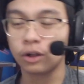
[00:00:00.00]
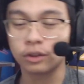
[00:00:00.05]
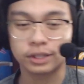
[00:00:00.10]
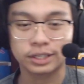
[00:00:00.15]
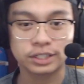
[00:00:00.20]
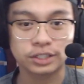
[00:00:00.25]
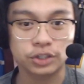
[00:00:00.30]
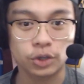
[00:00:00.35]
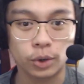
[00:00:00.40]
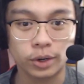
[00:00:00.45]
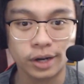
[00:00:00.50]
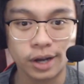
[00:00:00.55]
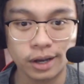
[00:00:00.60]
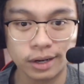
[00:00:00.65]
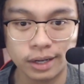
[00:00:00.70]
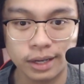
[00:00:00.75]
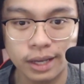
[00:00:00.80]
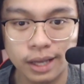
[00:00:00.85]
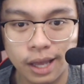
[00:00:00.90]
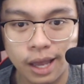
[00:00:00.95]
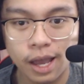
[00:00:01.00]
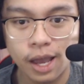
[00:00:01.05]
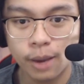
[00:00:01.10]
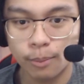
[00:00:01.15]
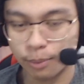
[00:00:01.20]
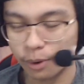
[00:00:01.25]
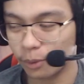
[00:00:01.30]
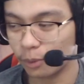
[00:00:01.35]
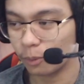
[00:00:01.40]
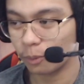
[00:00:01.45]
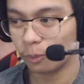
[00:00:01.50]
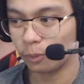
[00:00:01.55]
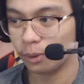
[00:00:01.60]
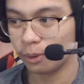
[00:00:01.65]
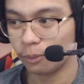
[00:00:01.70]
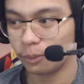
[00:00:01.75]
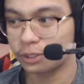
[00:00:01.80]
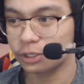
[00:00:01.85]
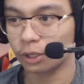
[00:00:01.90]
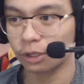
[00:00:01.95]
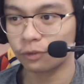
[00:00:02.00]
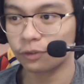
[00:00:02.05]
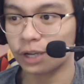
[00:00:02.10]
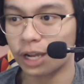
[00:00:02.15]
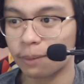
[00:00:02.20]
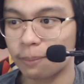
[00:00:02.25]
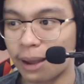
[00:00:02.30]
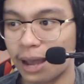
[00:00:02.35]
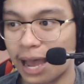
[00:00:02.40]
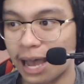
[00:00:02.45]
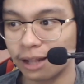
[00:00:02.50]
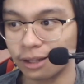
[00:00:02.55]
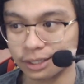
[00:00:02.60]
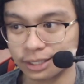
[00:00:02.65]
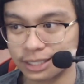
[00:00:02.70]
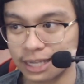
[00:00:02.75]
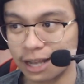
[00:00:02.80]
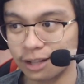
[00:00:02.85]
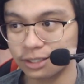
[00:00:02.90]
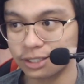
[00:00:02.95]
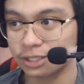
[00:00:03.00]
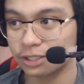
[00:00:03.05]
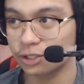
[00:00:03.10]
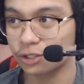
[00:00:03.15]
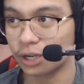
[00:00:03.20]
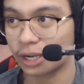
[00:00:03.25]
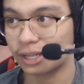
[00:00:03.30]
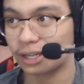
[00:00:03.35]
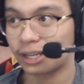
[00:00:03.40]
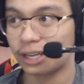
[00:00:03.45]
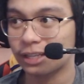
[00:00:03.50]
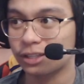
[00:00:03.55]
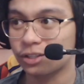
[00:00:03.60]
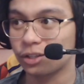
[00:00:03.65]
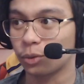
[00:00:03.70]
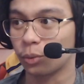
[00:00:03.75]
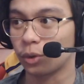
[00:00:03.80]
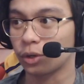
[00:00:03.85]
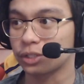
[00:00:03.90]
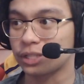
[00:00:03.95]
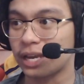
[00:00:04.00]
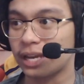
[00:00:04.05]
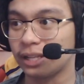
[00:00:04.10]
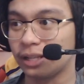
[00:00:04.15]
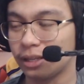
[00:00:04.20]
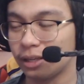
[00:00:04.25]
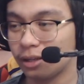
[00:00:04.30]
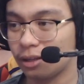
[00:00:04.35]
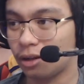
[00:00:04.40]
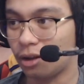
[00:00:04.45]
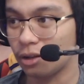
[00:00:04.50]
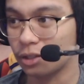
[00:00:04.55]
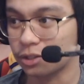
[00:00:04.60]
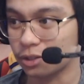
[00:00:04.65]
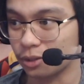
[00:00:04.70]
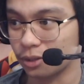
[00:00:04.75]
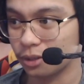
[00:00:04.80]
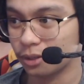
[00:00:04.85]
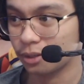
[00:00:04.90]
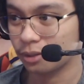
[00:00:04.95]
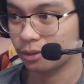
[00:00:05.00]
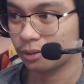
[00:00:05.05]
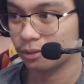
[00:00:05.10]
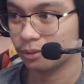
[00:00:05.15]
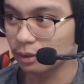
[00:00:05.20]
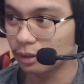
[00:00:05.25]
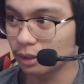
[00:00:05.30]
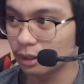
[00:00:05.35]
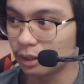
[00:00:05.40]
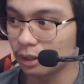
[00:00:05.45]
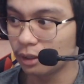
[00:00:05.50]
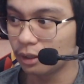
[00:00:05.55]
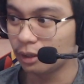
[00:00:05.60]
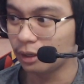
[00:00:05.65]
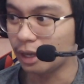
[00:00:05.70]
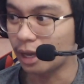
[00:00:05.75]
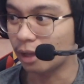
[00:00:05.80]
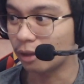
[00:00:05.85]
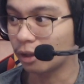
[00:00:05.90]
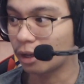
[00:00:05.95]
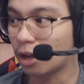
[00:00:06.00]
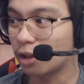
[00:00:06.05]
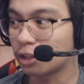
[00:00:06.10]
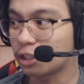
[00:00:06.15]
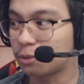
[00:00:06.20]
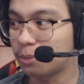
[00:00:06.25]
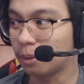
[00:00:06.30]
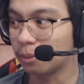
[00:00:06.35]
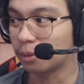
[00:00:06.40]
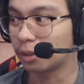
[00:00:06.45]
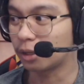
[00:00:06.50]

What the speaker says: this is going on, but we totally forgot about Alice. Alice is trying to get to the world's end altar. Yeah, look at all these people. They're